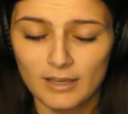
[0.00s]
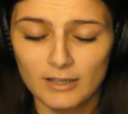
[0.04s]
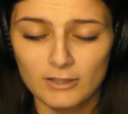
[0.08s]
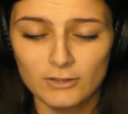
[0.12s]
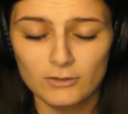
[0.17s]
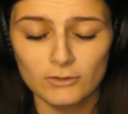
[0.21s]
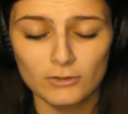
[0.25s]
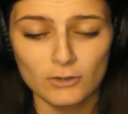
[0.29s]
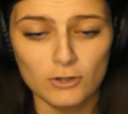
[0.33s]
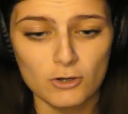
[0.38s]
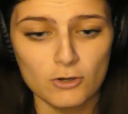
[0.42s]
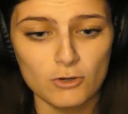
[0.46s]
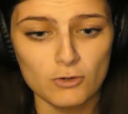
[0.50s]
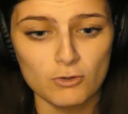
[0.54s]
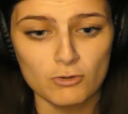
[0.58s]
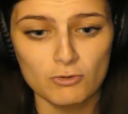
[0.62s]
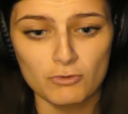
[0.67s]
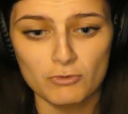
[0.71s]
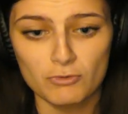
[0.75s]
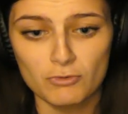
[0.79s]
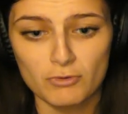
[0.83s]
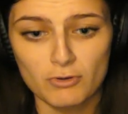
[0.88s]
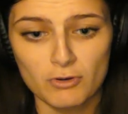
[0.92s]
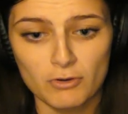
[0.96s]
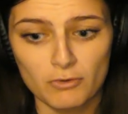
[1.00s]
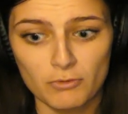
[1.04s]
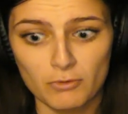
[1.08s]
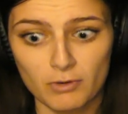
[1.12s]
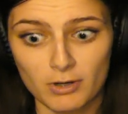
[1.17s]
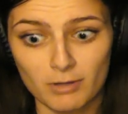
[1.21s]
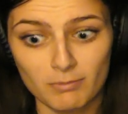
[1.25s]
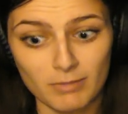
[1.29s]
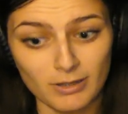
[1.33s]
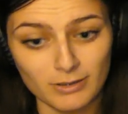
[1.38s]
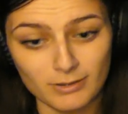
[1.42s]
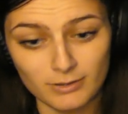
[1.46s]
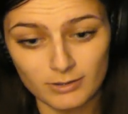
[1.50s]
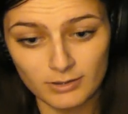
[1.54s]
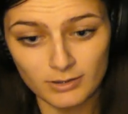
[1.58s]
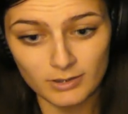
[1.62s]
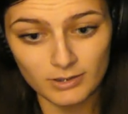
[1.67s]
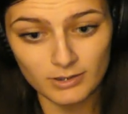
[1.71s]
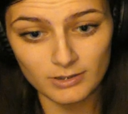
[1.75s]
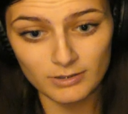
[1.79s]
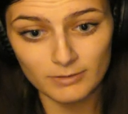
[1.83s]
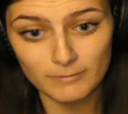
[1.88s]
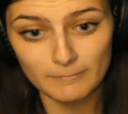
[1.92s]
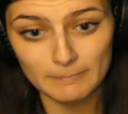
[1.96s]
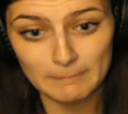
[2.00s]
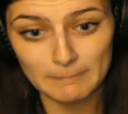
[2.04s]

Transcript: So we're about to see.